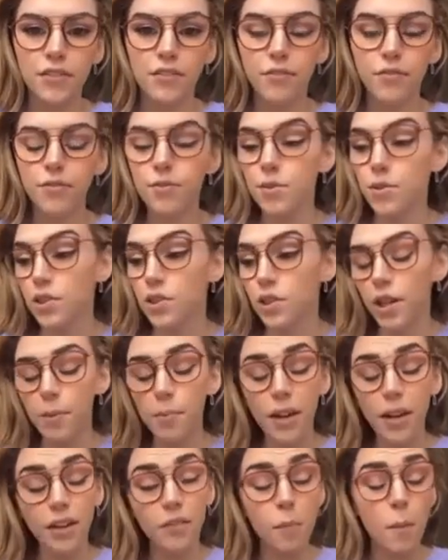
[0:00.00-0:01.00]
starting
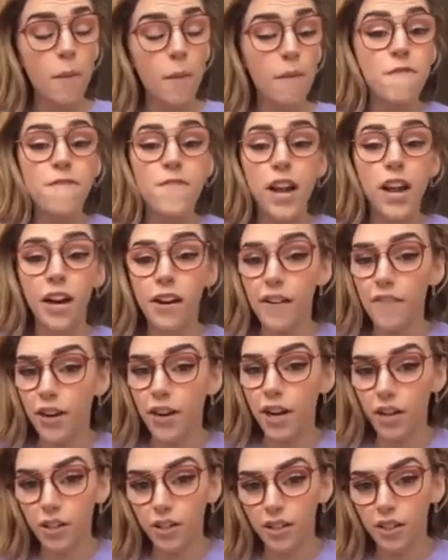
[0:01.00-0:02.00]
back from a very, very
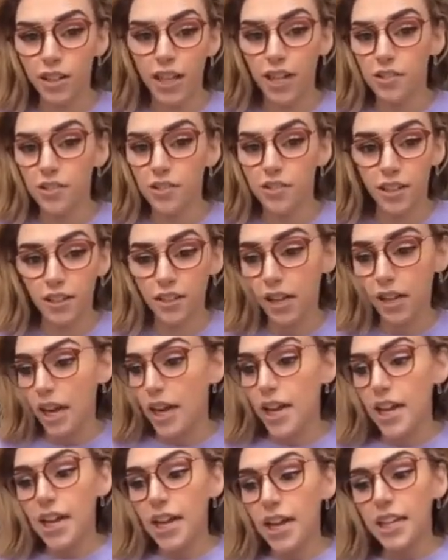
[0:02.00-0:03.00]
early age, like
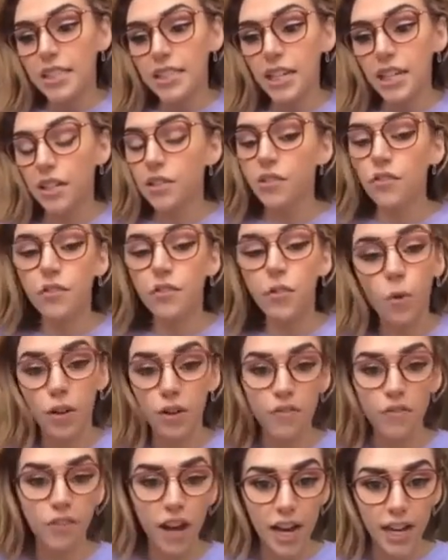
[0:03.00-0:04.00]
down to 4 and
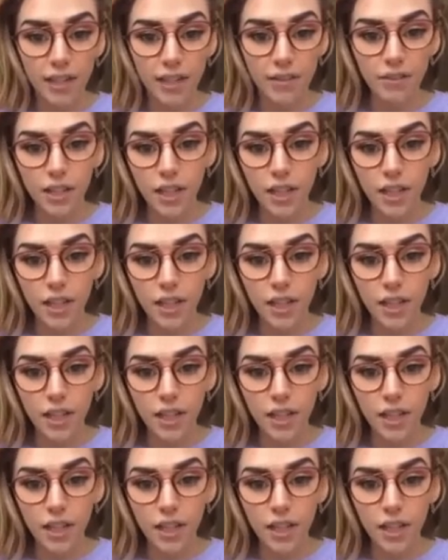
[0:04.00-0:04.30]
5.